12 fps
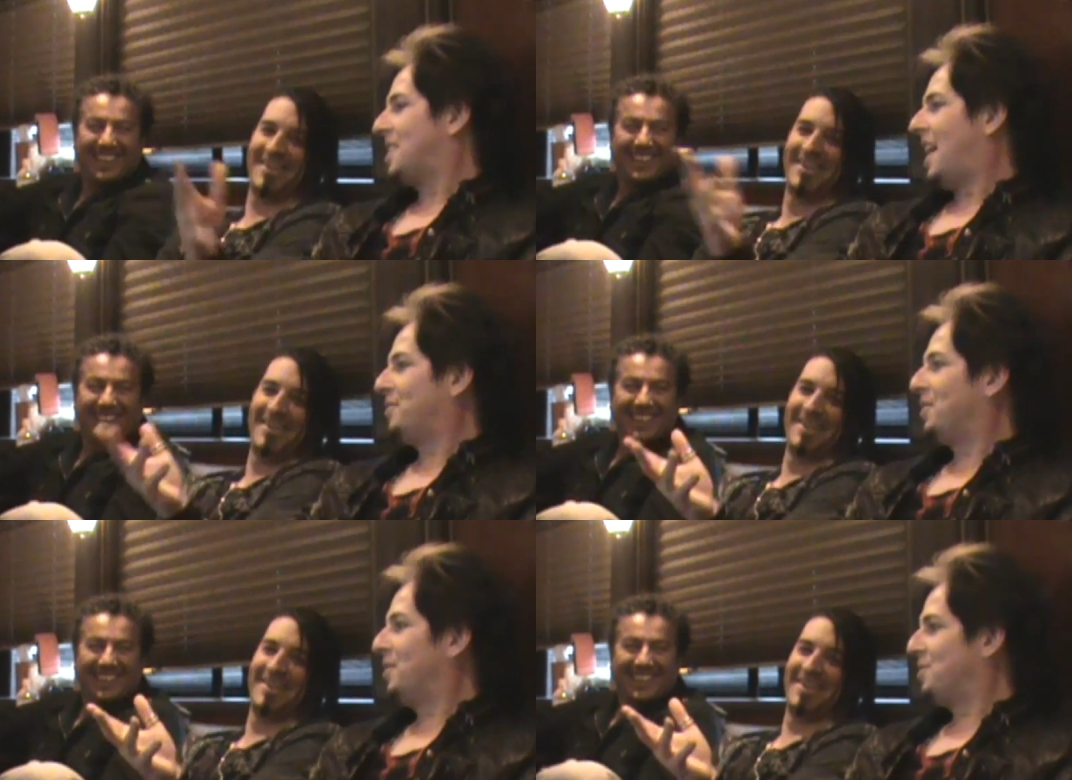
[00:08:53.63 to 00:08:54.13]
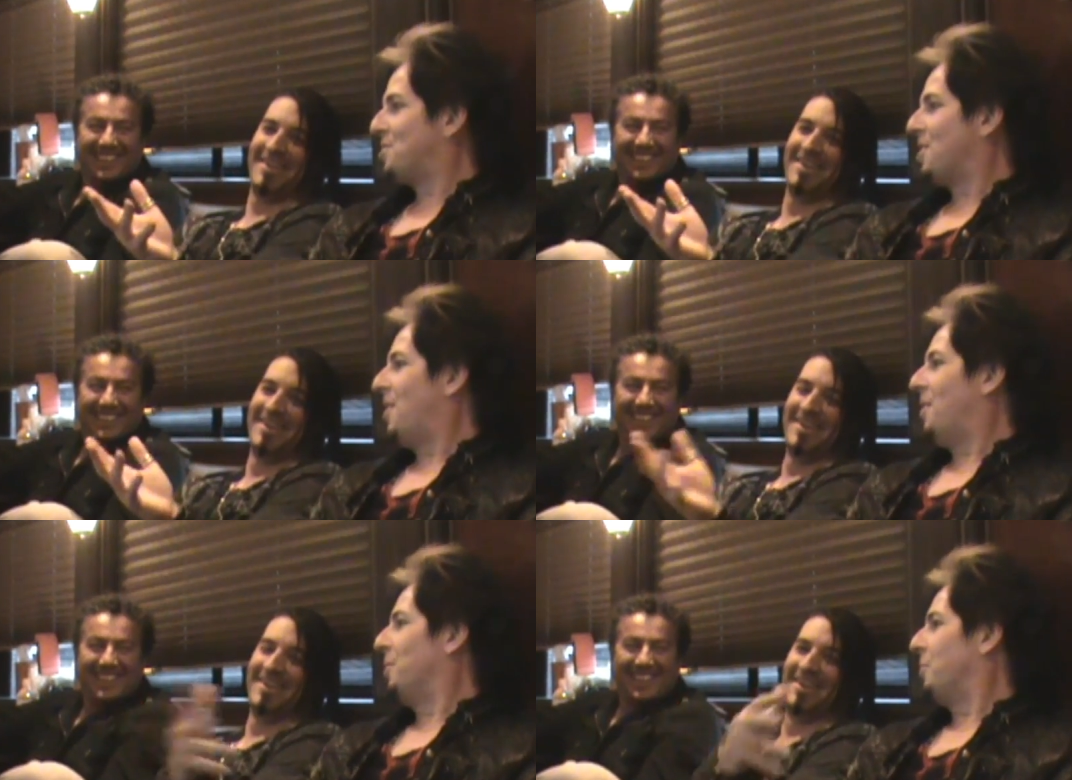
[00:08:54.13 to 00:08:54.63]
Speaker 1: after the
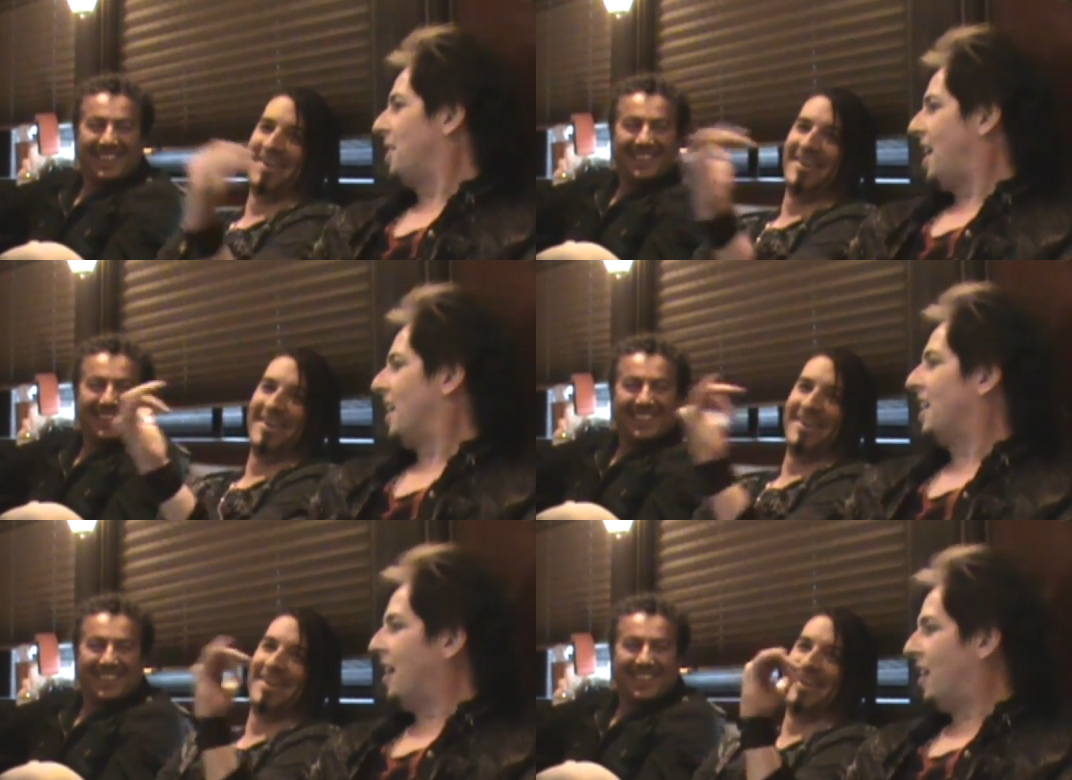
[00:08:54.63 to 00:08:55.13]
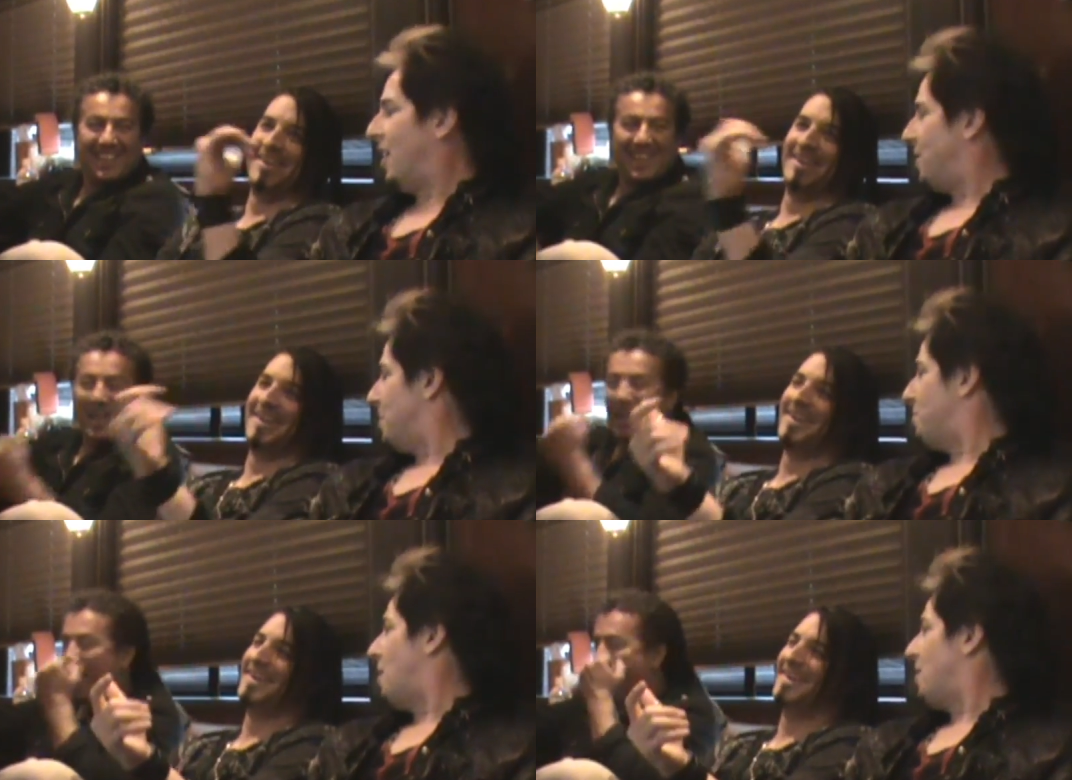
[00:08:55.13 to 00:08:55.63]
show, and we were hanging out
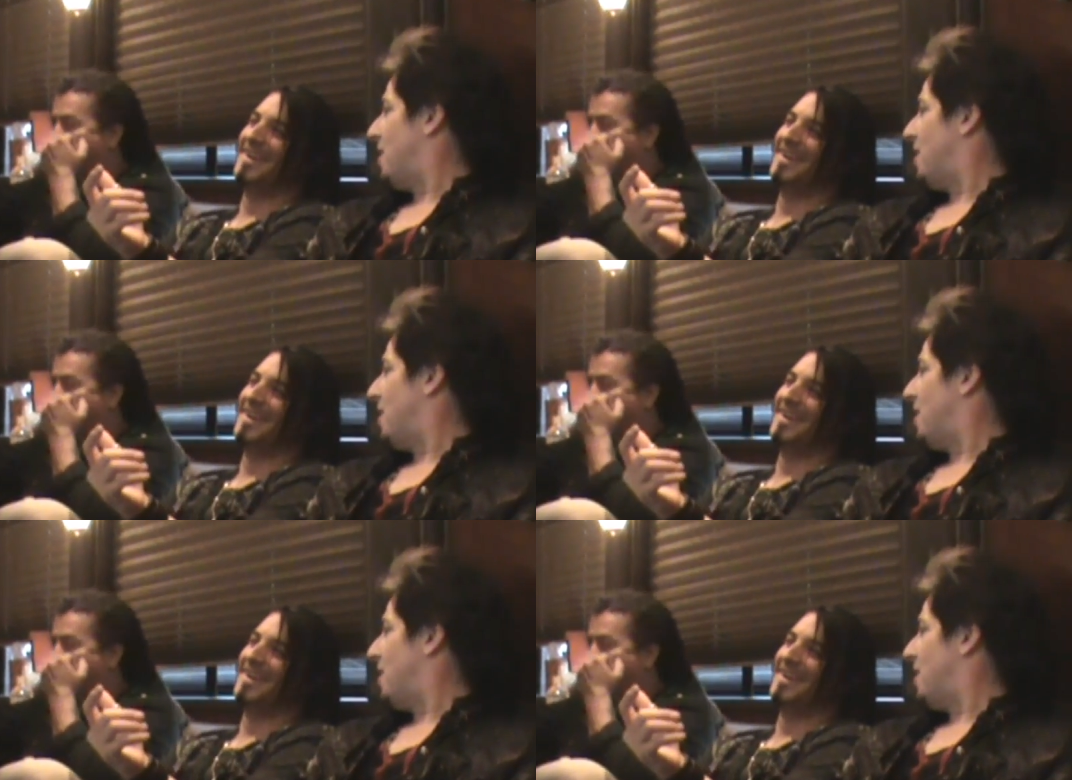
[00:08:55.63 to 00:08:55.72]
at the bar